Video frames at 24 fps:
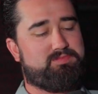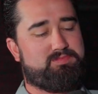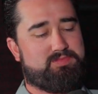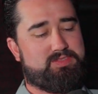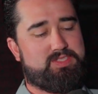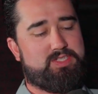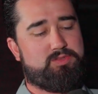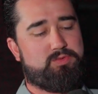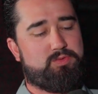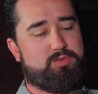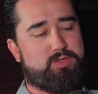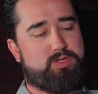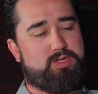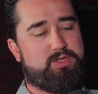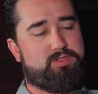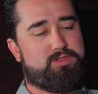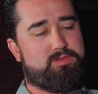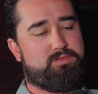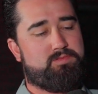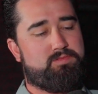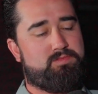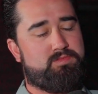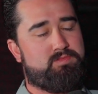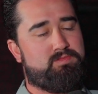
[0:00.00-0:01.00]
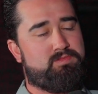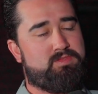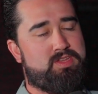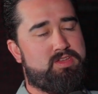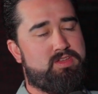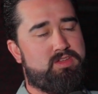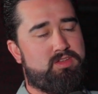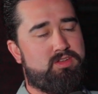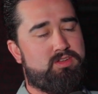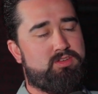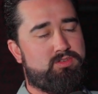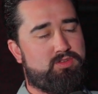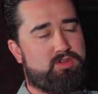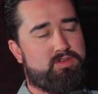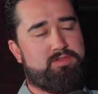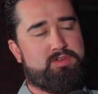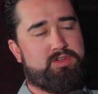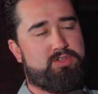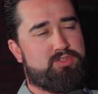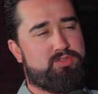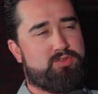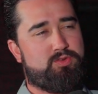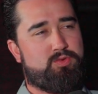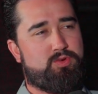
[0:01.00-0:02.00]
That's really awesome. Do you have any
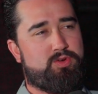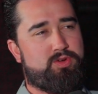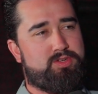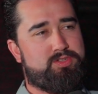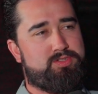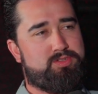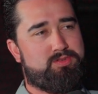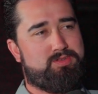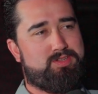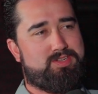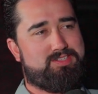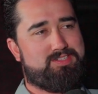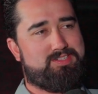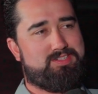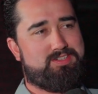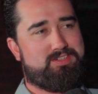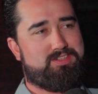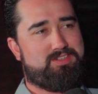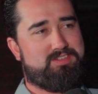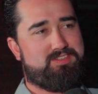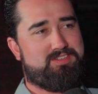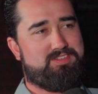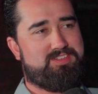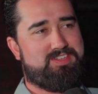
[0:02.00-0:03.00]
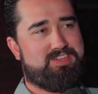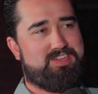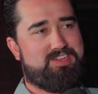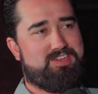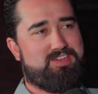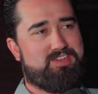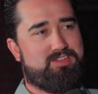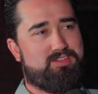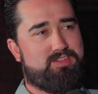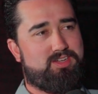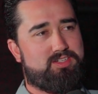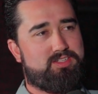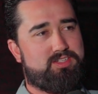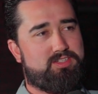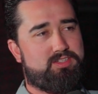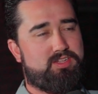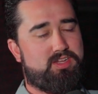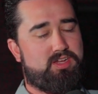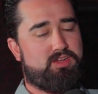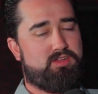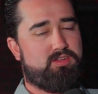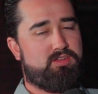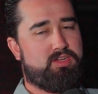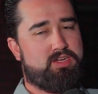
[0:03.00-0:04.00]
stories you'd like to
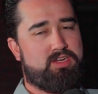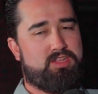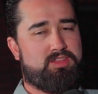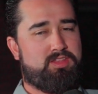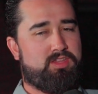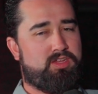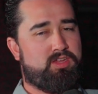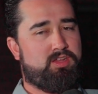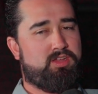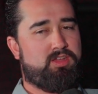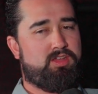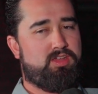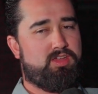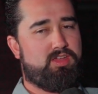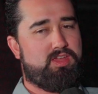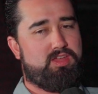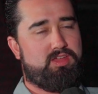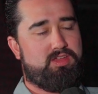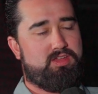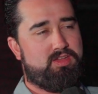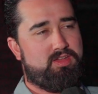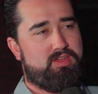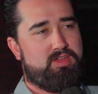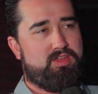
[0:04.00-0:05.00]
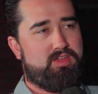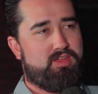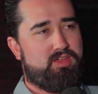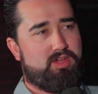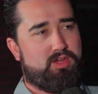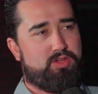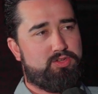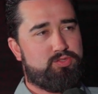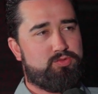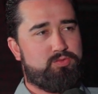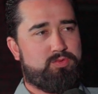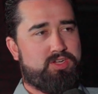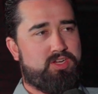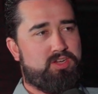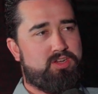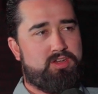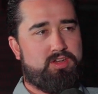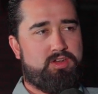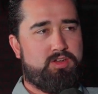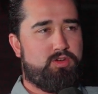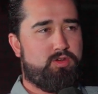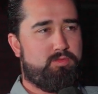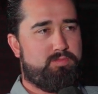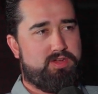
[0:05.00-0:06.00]
tell? Anything else we need to
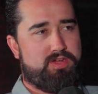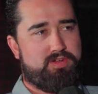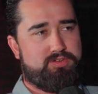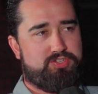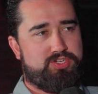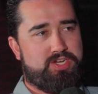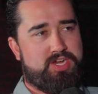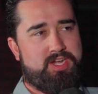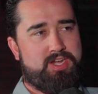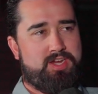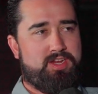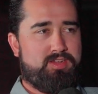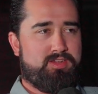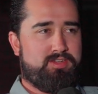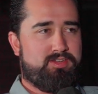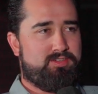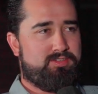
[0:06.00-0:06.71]
know about Janey?